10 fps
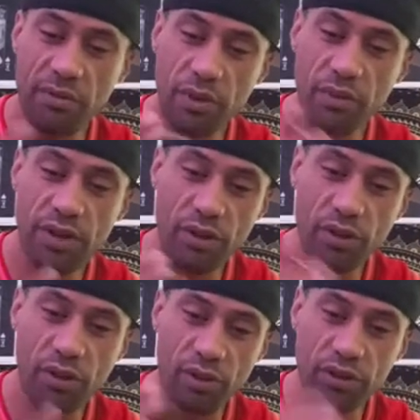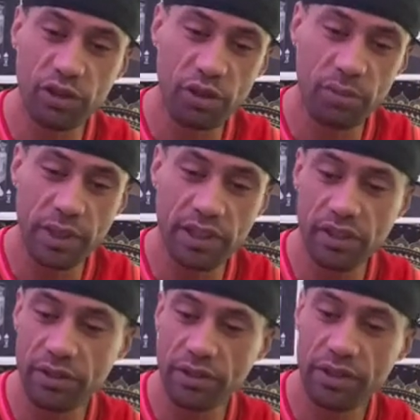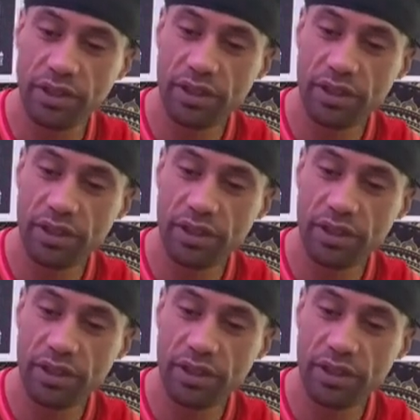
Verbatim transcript: you with your pentacles.